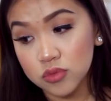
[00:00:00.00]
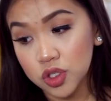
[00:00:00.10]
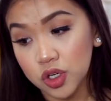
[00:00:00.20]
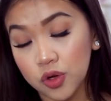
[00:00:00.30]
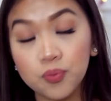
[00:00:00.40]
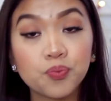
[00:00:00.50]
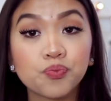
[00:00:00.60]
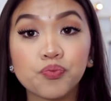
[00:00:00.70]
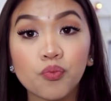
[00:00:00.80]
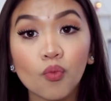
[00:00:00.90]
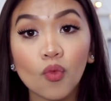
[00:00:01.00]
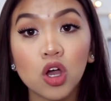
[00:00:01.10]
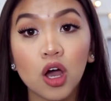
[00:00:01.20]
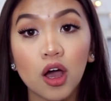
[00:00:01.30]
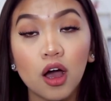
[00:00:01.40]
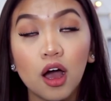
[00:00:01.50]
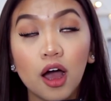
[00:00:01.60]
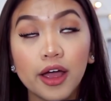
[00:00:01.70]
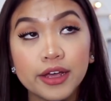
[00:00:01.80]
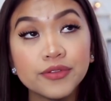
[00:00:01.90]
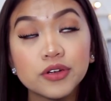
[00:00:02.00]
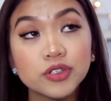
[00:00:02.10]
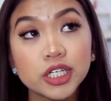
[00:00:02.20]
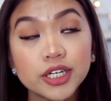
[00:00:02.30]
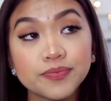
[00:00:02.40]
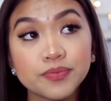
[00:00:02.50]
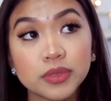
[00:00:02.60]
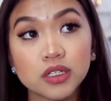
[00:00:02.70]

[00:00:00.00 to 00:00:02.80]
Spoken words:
you know, it felt really good.